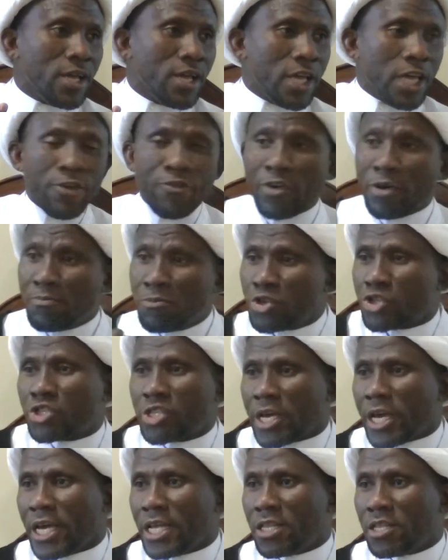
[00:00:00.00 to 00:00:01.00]
If a
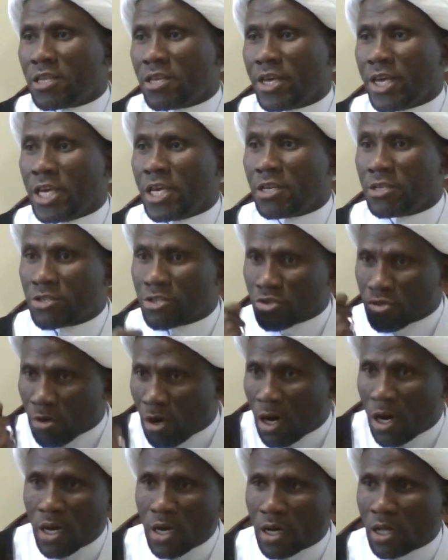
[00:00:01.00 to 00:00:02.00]
mujtahid, he
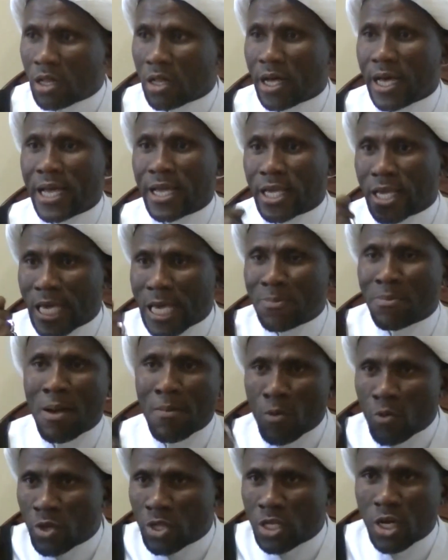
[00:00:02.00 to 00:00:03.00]
struggled and came
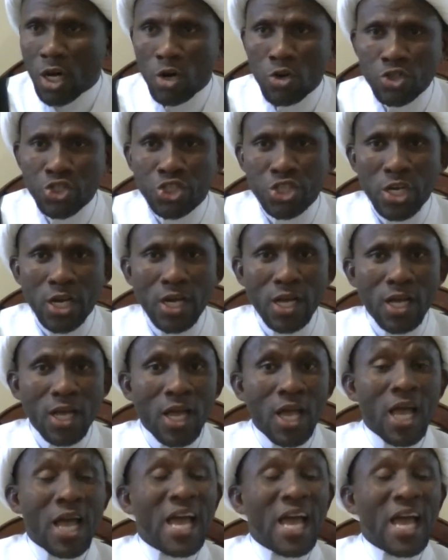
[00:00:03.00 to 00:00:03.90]
up with the hujjah,